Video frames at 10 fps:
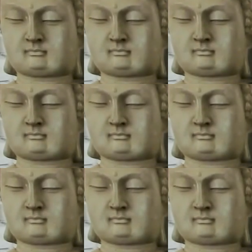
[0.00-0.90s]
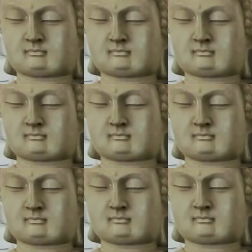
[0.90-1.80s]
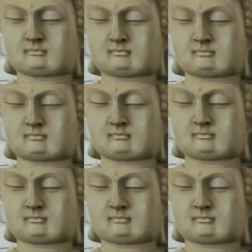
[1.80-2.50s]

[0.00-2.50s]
(not speaking)